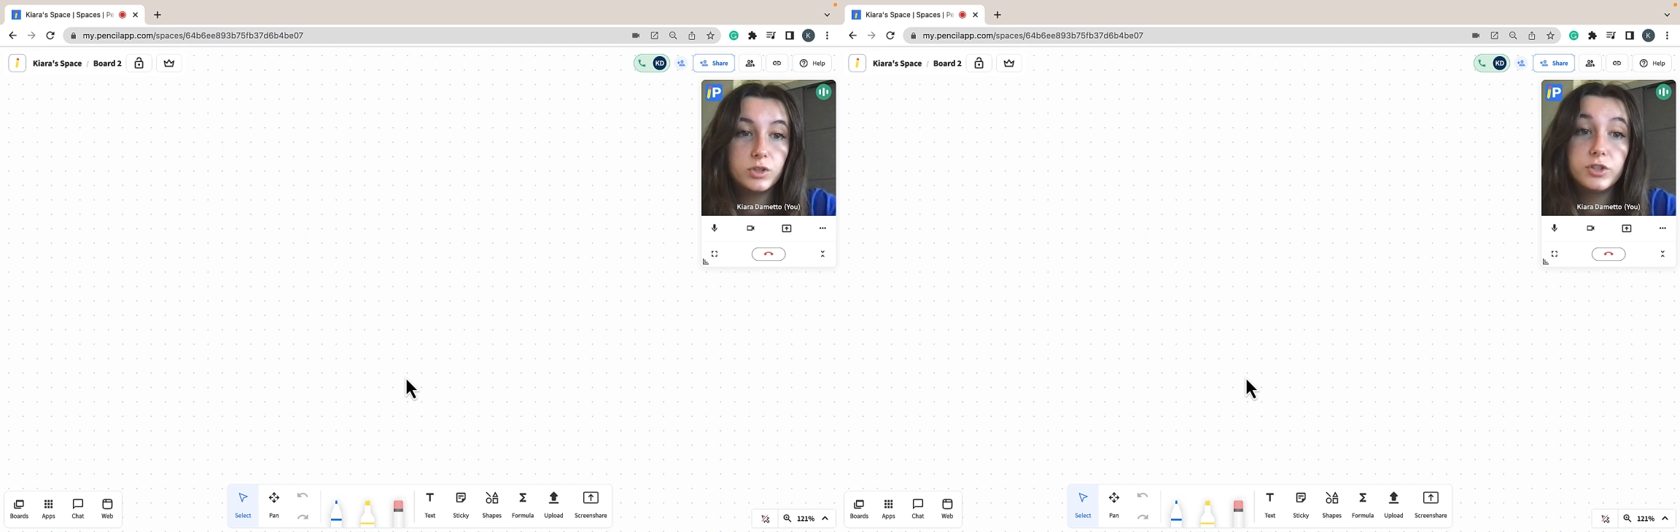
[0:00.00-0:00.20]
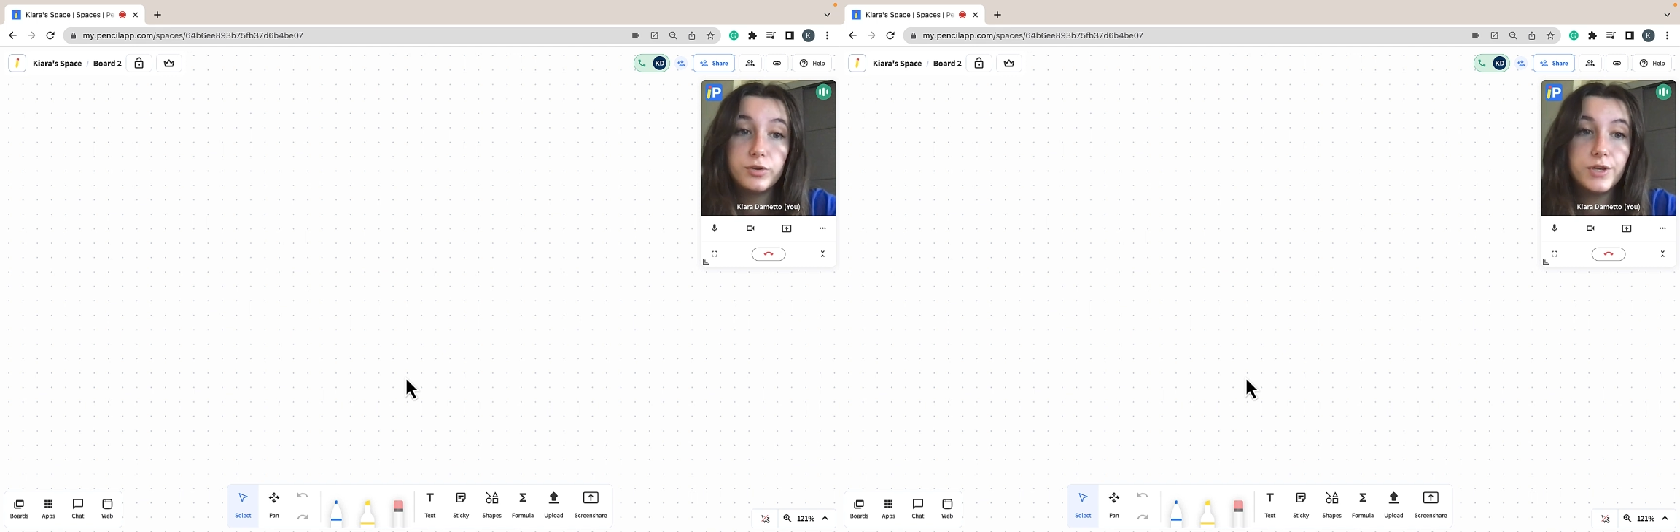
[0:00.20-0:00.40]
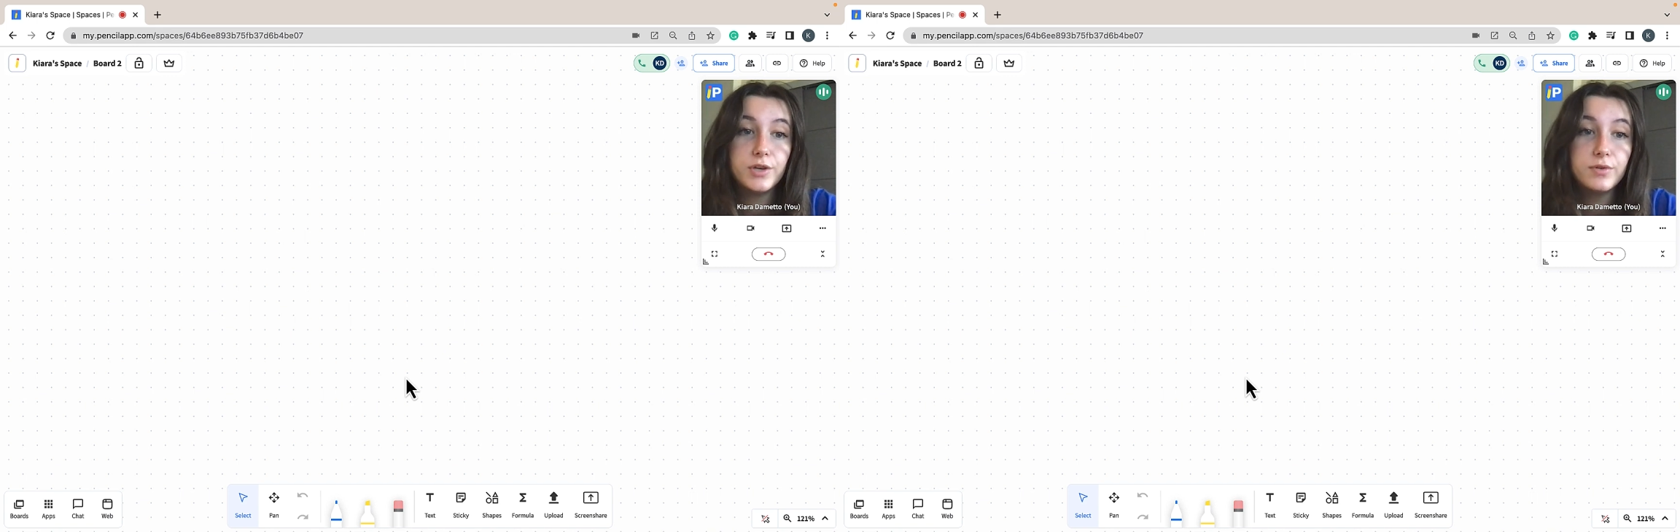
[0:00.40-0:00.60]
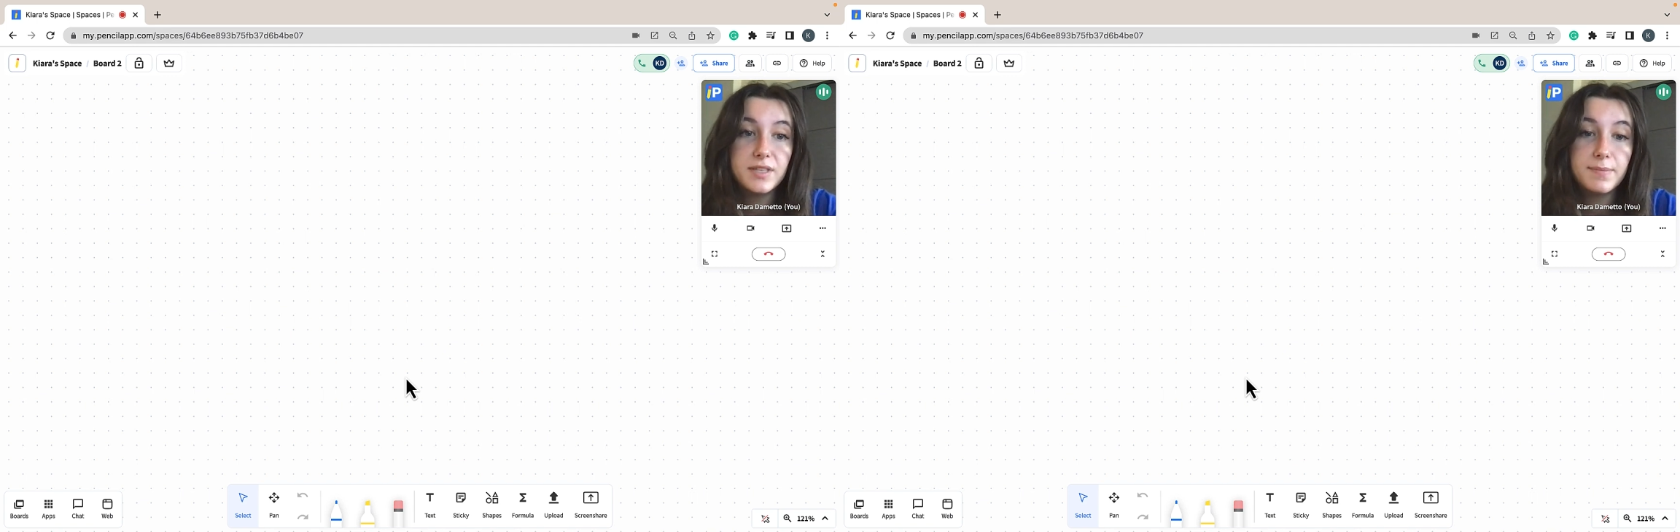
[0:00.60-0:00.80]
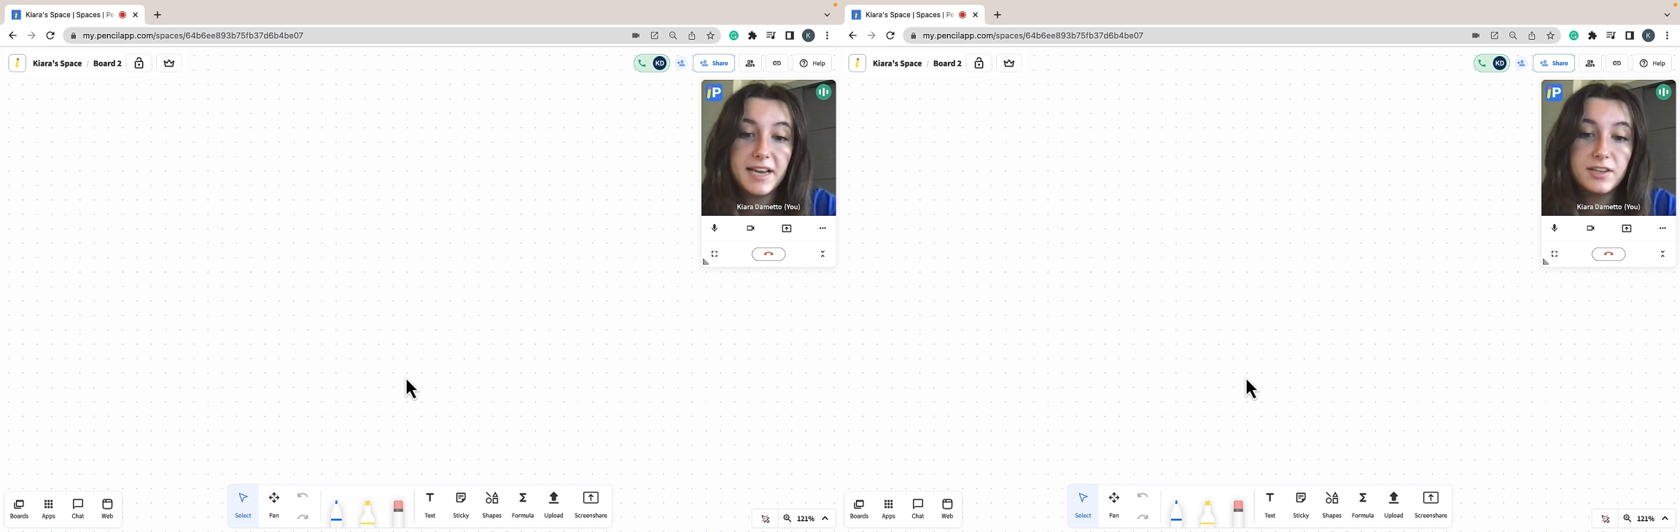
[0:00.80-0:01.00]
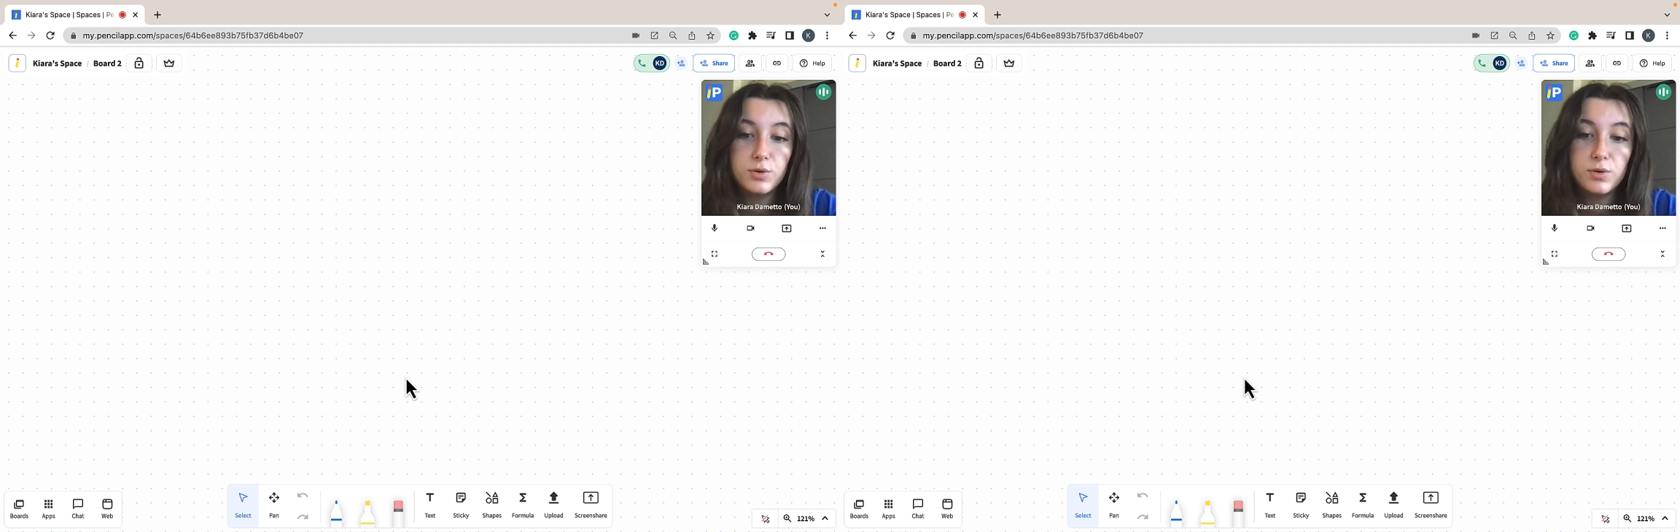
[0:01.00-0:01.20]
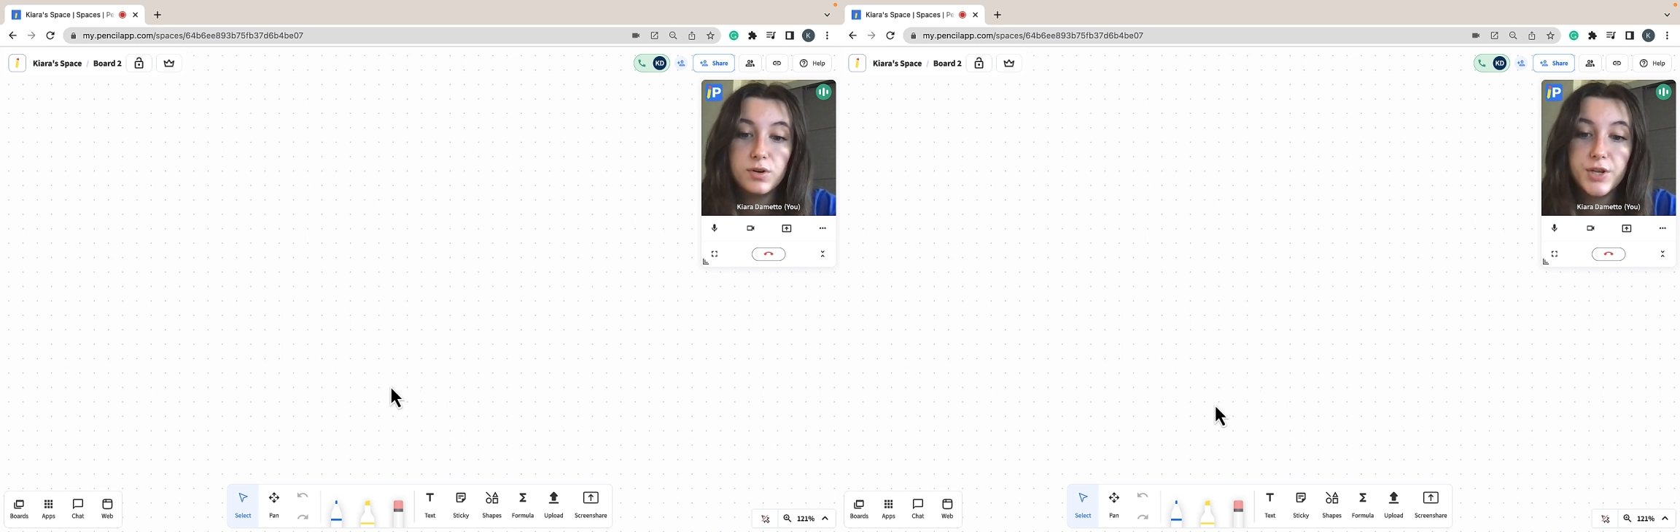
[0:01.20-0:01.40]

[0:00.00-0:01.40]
to use the pen tool,